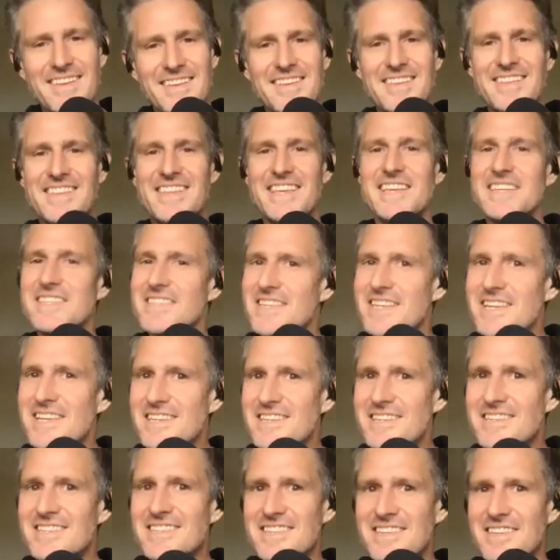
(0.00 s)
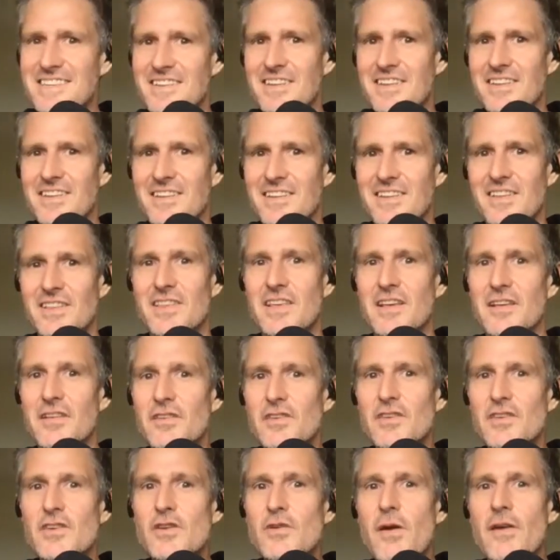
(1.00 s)
this is that
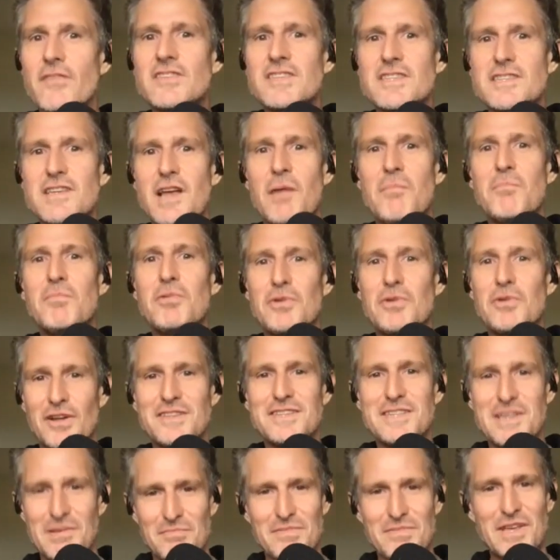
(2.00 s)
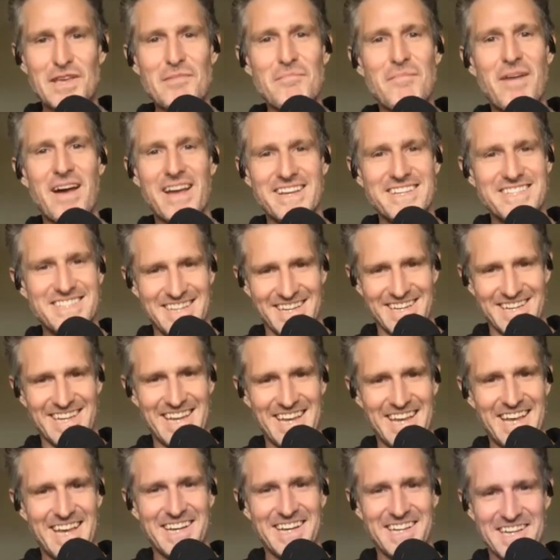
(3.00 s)
you have stumbled on something amazing
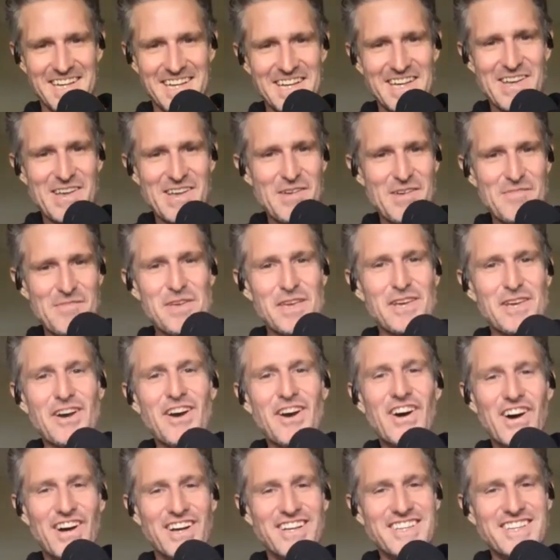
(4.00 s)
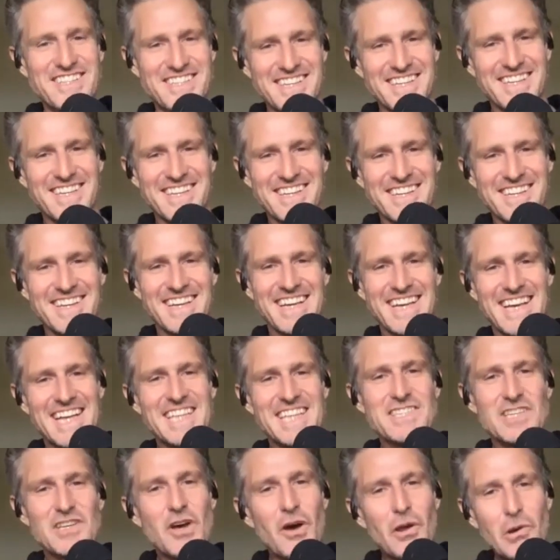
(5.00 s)
here because
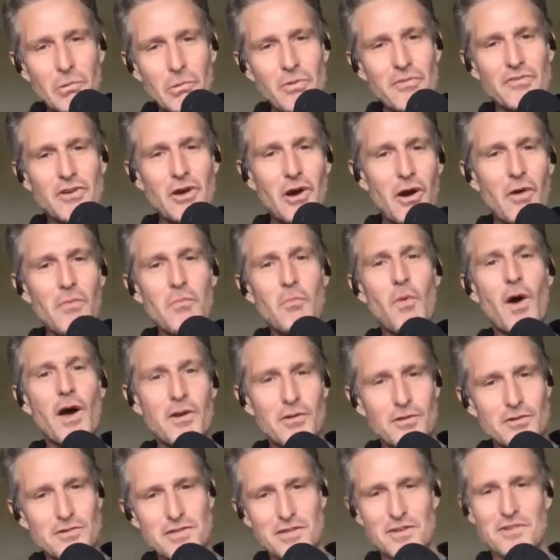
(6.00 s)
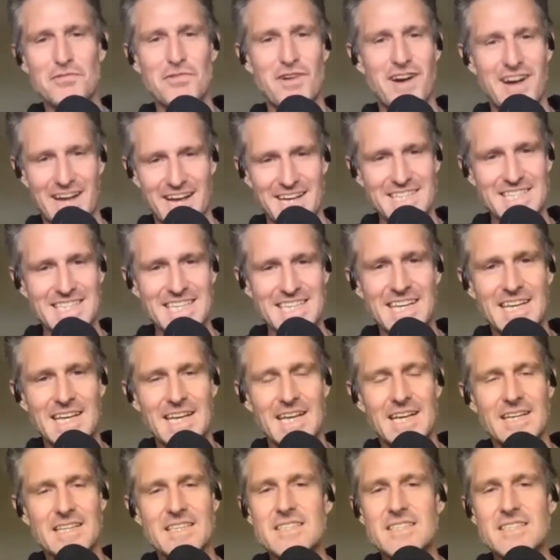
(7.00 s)
it's got to have gone one or two ways. Yeah.